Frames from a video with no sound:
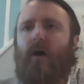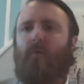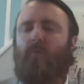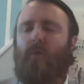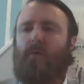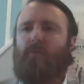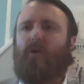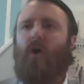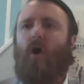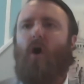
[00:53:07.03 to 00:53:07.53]

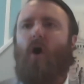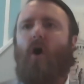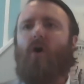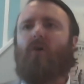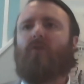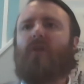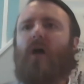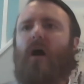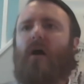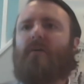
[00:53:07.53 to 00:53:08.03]
we would
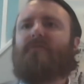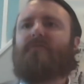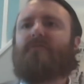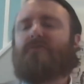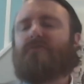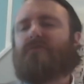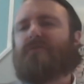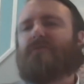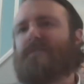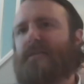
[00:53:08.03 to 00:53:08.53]
all love
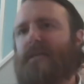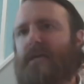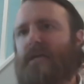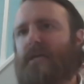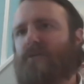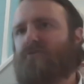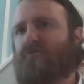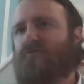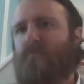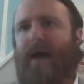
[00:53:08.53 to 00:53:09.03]
to
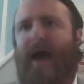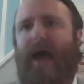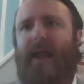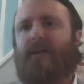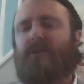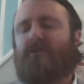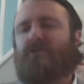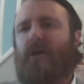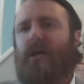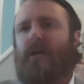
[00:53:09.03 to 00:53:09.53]
see
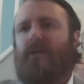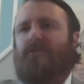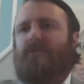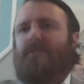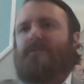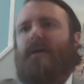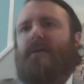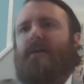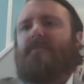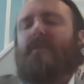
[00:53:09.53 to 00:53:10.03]
dramatic
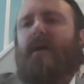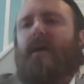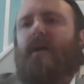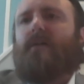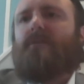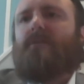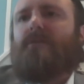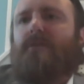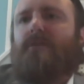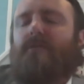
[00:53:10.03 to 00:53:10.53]
changes, I
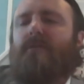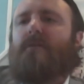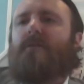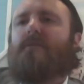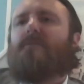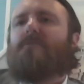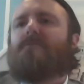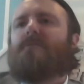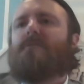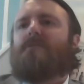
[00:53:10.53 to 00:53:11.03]
think, to
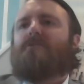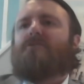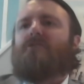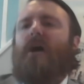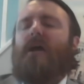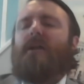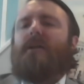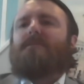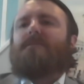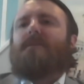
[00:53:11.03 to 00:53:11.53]
the to the
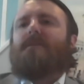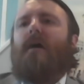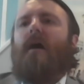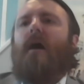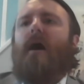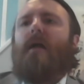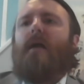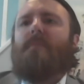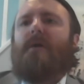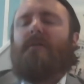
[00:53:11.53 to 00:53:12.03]
Chinese
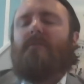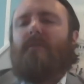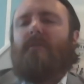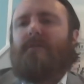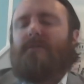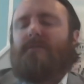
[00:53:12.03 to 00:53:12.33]
economy,